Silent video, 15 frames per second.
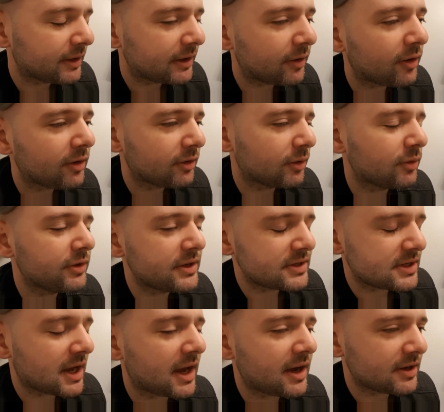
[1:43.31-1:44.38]
and although this
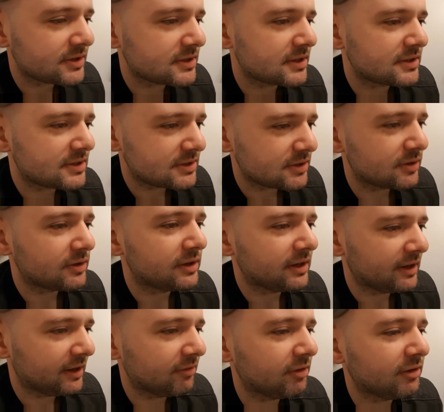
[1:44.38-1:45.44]
has a
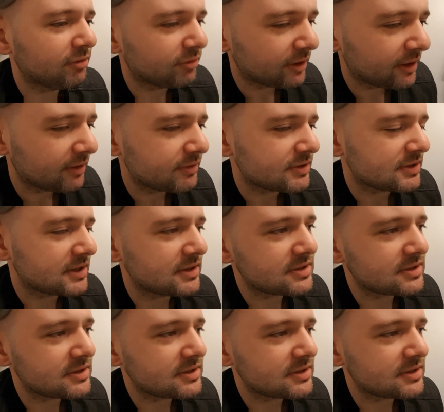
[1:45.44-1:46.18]
certain level of relevancy,